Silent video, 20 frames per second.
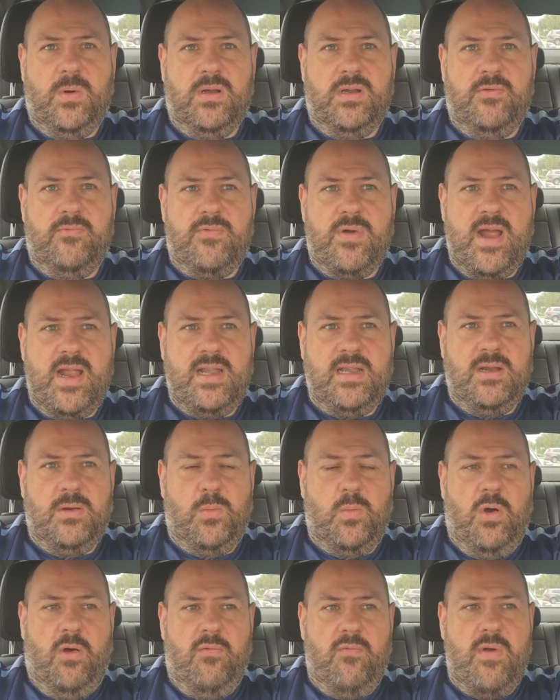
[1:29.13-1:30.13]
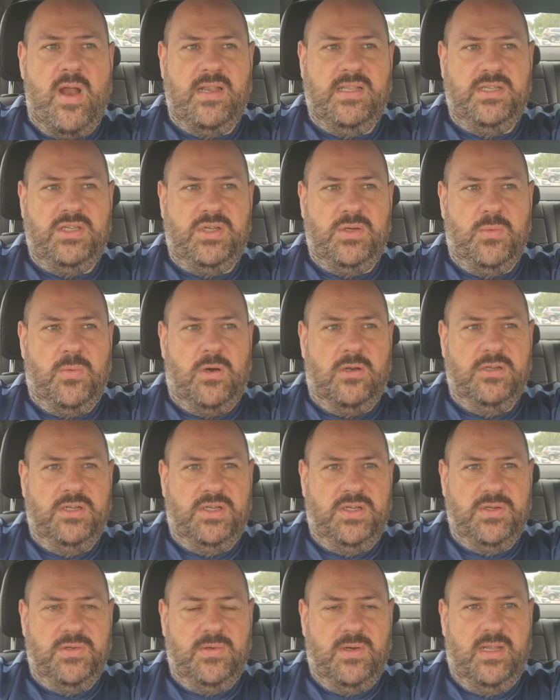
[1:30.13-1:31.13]
want to run and what runs you want
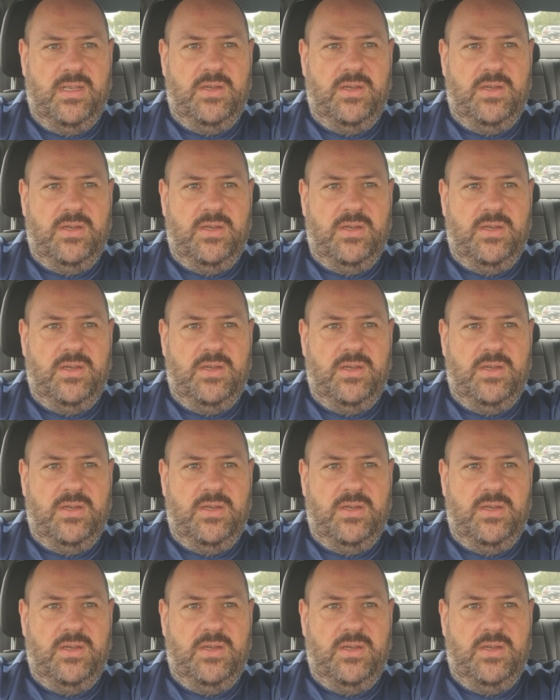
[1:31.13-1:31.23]
to do.